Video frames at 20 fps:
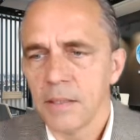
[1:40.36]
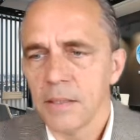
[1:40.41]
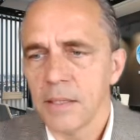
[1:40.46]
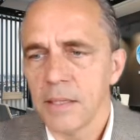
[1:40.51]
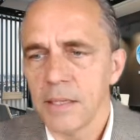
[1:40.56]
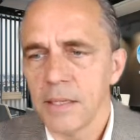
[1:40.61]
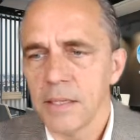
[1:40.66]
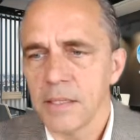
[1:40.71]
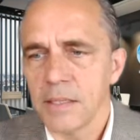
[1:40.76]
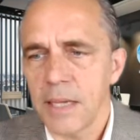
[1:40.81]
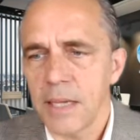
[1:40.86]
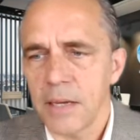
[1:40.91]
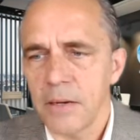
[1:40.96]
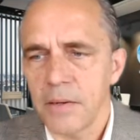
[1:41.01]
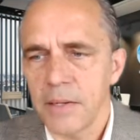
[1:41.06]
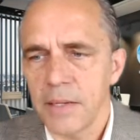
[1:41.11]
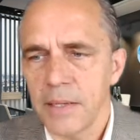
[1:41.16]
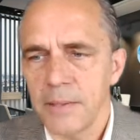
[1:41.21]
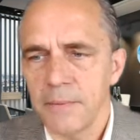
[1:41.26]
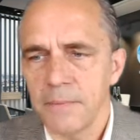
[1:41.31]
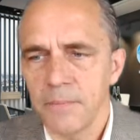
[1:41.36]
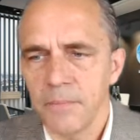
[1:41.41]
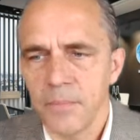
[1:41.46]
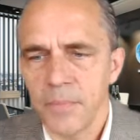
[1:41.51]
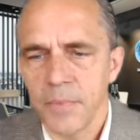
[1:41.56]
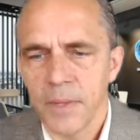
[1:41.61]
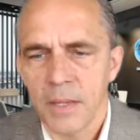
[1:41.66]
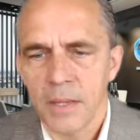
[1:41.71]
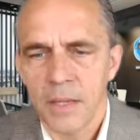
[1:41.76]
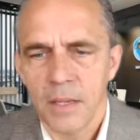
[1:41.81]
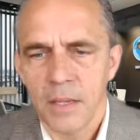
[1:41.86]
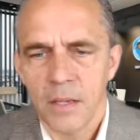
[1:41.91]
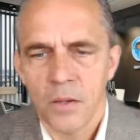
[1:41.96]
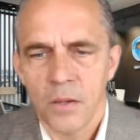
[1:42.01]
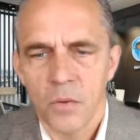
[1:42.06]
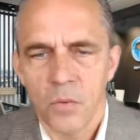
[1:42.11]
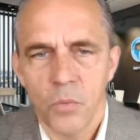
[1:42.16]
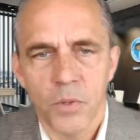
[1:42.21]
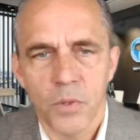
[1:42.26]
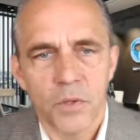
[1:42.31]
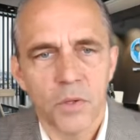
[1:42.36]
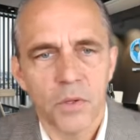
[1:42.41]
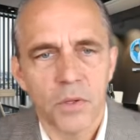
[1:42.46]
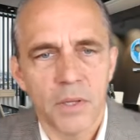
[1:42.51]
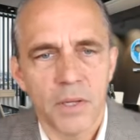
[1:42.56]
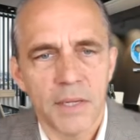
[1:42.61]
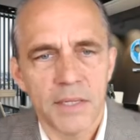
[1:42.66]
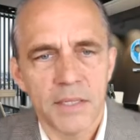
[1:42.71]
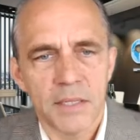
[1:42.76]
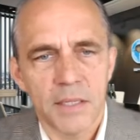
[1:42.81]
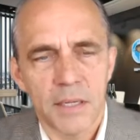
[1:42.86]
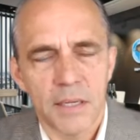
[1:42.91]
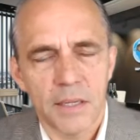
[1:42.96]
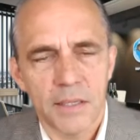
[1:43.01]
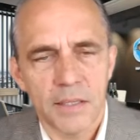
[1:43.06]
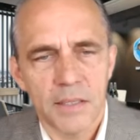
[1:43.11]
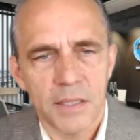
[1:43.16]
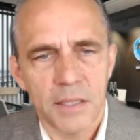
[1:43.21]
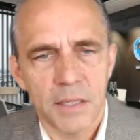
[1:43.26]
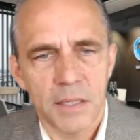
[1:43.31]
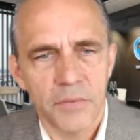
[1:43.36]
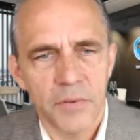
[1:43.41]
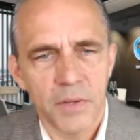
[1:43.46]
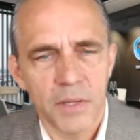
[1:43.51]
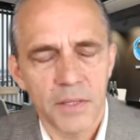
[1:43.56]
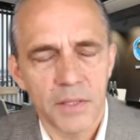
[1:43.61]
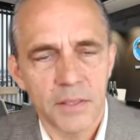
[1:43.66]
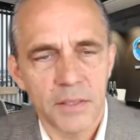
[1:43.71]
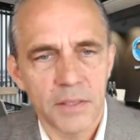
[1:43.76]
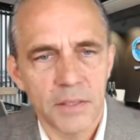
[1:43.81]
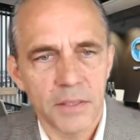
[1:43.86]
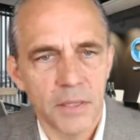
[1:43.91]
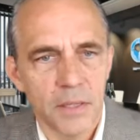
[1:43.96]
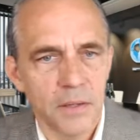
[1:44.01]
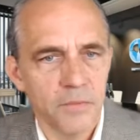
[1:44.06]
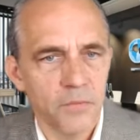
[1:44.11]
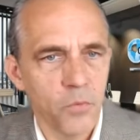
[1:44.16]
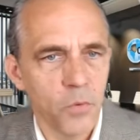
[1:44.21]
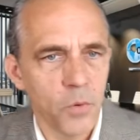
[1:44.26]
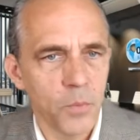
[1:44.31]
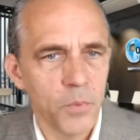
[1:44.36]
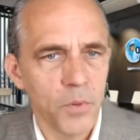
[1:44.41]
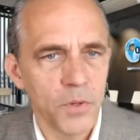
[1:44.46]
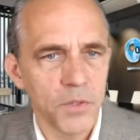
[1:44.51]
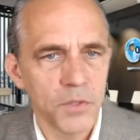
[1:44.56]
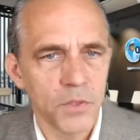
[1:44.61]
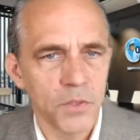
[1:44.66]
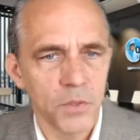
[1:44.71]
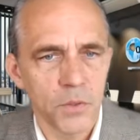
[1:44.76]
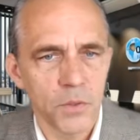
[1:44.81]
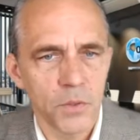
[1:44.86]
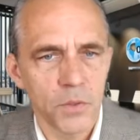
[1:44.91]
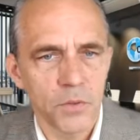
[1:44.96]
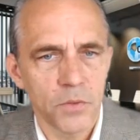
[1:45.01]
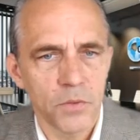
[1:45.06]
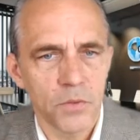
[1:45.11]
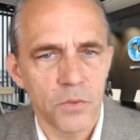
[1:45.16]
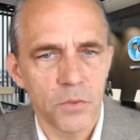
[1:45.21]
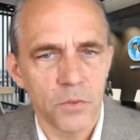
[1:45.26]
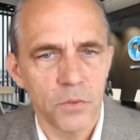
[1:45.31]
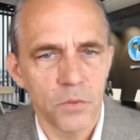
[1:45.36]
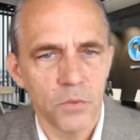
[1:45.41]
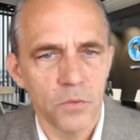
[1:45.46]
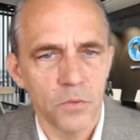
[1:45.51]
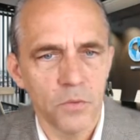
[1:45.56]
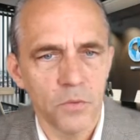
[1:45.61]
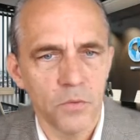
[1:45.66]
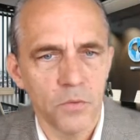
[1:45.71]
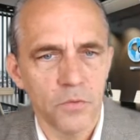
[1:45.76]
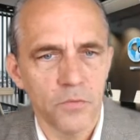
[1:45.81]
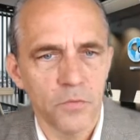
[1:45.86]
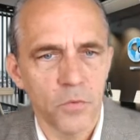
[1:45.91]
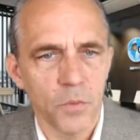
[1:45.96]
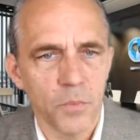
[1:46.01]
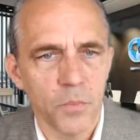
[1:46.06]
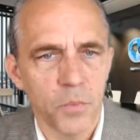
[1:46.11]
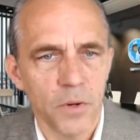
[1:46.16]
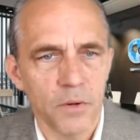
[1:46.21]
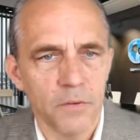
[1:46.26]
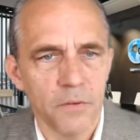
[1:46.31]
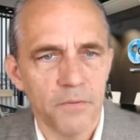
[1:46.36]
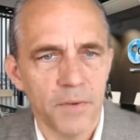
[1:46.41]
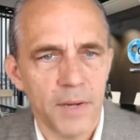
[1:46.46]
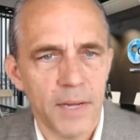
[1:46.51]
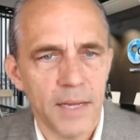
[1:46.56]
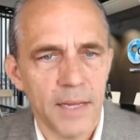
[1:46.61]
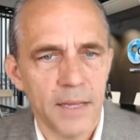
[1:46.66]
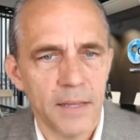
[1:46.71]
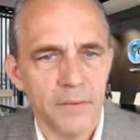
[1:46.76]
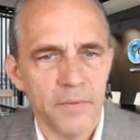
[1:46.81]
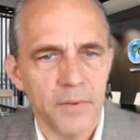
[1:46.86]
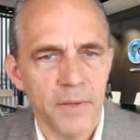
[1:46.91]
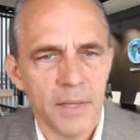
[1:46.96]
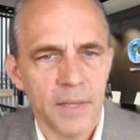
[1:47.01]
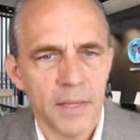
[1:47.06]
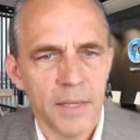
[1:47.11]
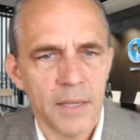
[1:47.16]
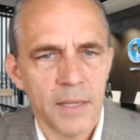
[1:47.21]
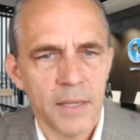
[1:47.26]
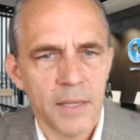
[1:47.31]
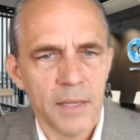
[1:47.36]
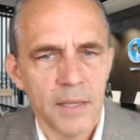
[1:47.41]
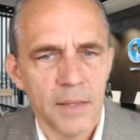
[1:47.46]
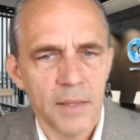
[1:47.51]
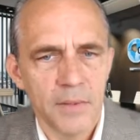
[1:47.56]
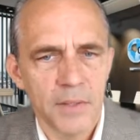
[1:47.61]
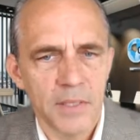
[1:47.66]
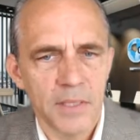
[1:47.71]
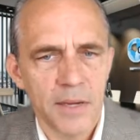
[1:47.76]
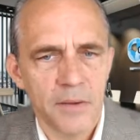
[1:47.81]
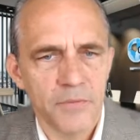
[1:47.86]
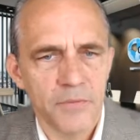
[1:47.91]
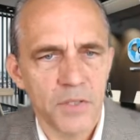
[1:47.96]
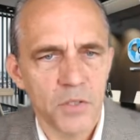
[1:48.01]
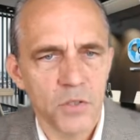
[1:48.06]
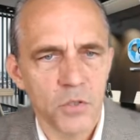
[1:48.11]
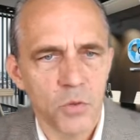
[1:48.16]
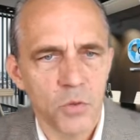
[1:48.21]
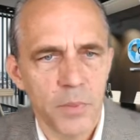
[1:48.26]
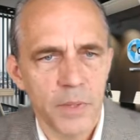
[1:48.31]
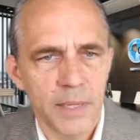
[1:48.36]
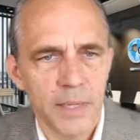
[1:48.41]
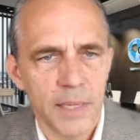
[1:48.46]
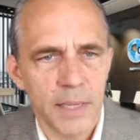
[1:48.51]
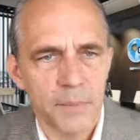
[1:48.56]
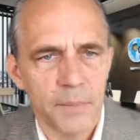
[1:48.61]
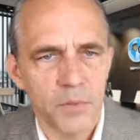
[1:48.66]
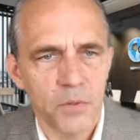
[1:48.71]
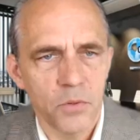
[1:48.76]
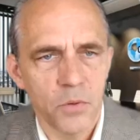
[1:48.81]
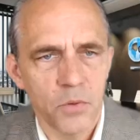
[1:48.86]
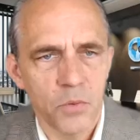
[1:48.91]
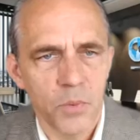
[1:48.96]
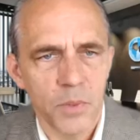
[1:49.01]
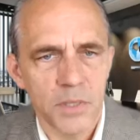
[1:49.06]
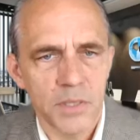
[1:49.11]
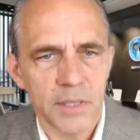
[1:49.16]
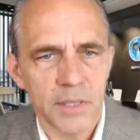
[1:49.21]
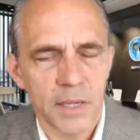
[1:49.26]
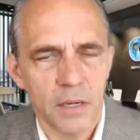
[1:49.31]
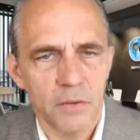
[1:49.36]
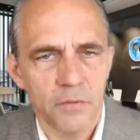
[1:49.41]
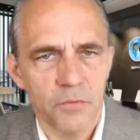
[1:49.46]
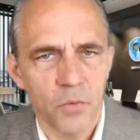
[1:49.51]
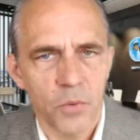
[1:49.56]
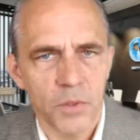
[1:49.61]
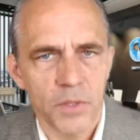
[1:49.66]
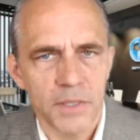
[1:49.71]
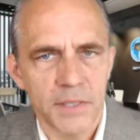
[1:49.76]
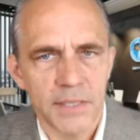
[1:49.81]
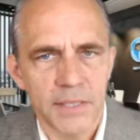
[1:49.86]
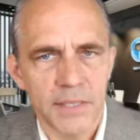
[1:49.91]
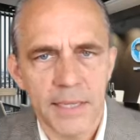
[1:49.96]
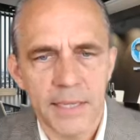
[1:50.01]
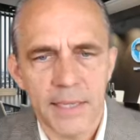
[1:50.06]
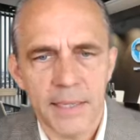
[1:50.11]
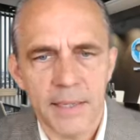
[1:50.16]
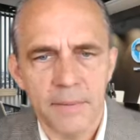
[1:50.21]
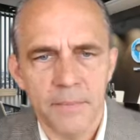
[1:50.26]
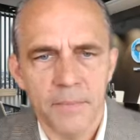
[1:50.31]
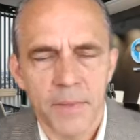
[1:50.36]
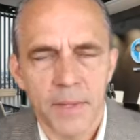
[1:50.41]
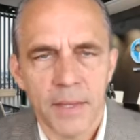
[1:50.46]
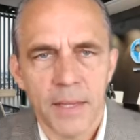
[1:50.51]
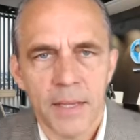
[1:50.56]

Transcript: today's Saturday, we could get a significant 4.0 to 4.5 in the San Francisco Bay up to Northwest California today.